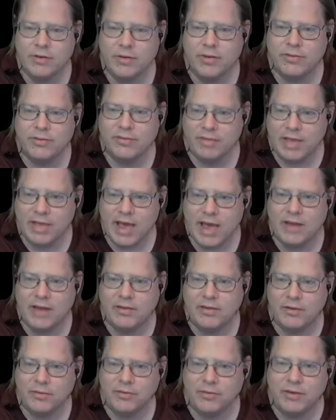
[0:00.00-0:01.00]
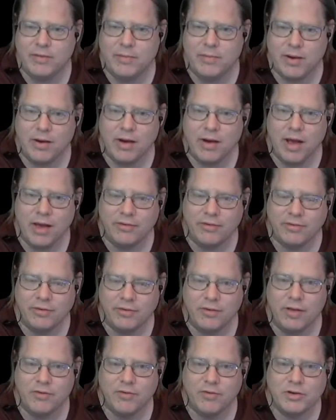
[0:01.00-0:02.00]
This is the I2C
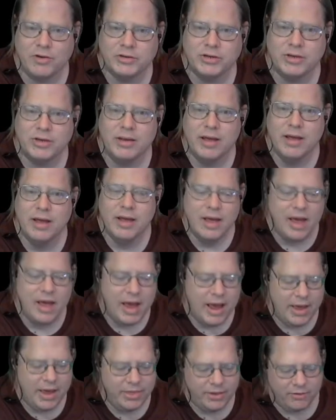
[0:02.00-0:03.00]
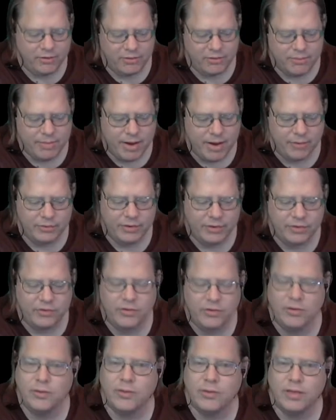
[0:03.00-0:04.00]
serial version, and these are mounted
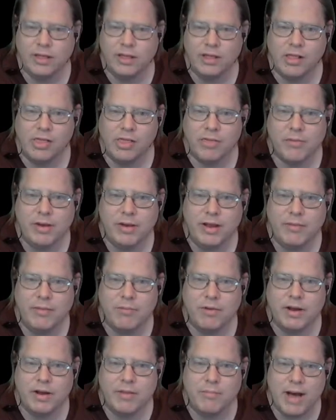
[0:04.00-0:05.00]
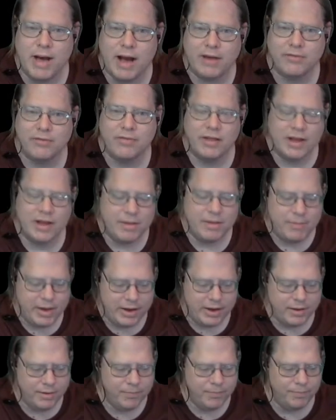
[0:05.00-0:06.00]
to a little 3D printed box that I made.